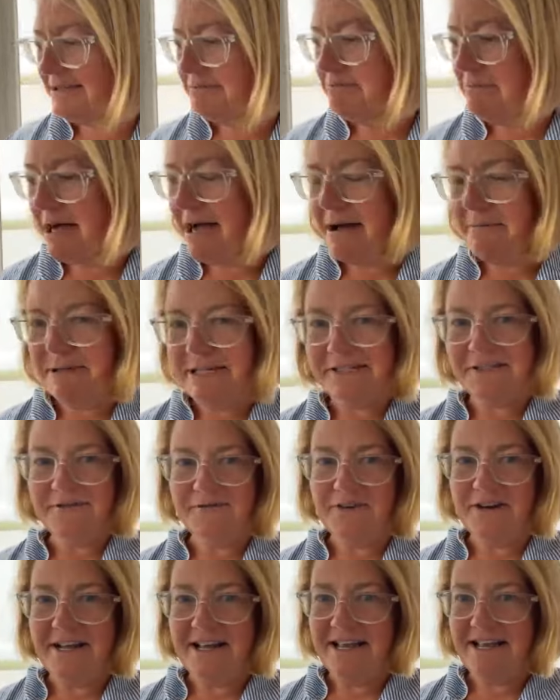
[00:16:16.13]
is mommy's
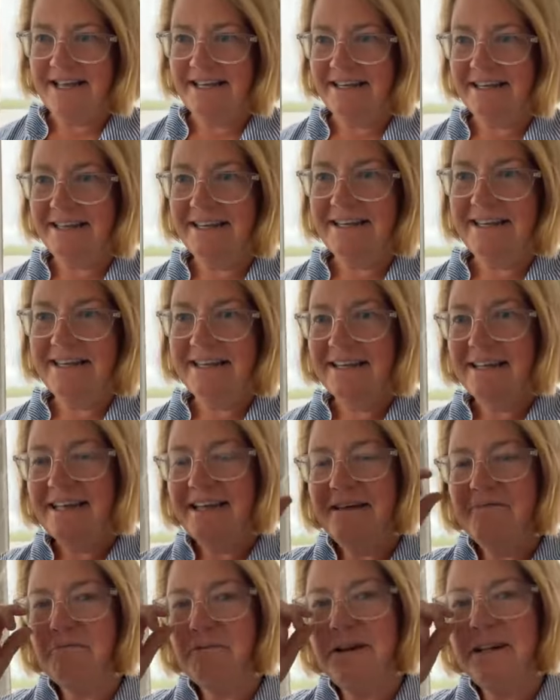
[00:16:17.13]
friend.
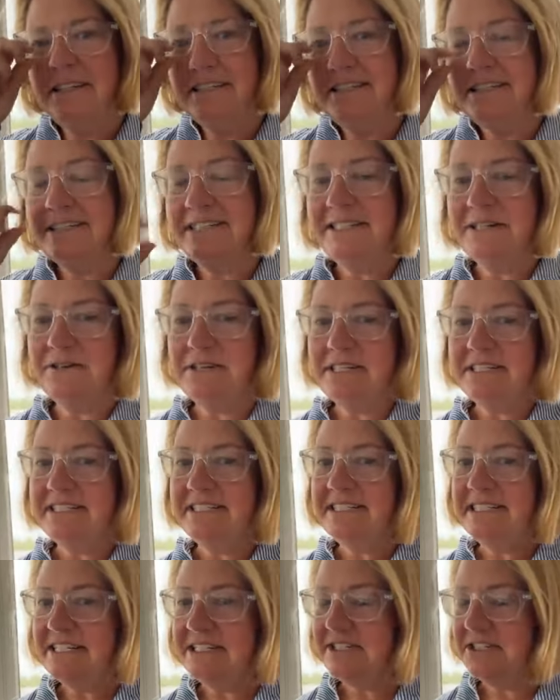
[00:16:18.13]
And what is
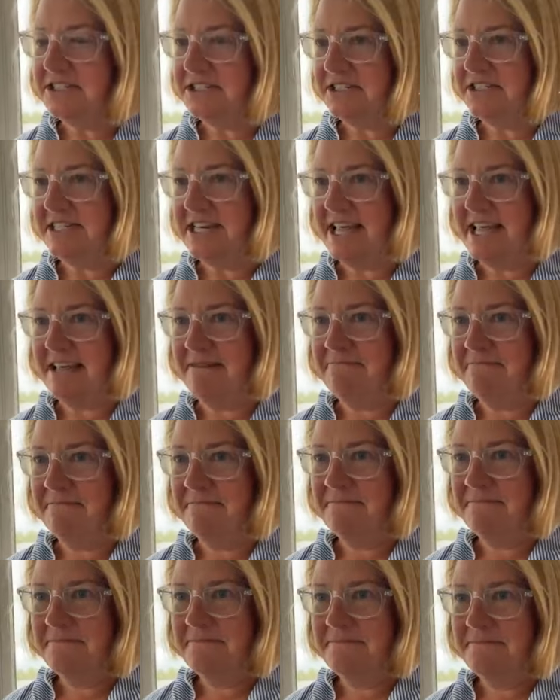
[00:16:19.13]
Cecilia's sister's name?
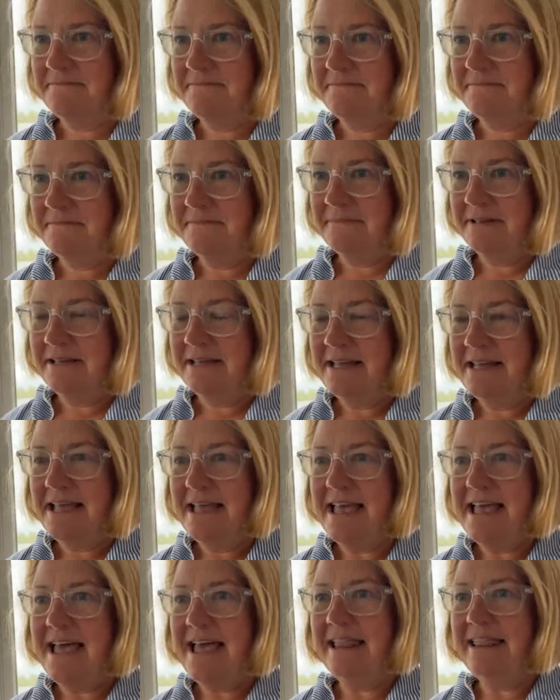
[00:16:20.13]

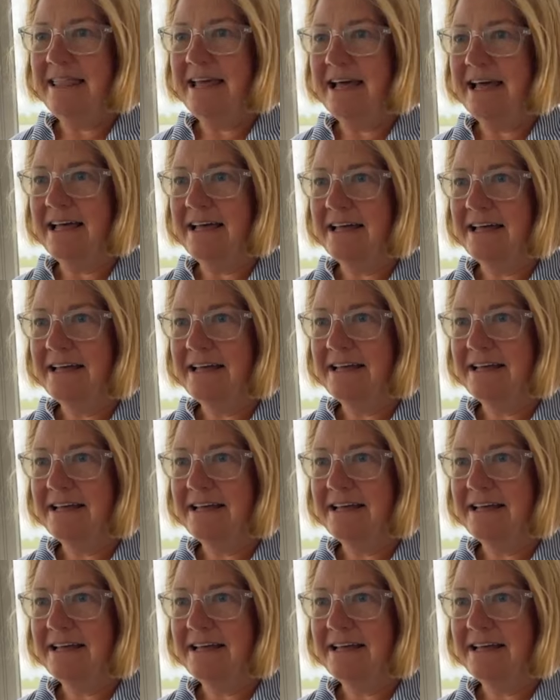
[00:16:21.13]
Ella.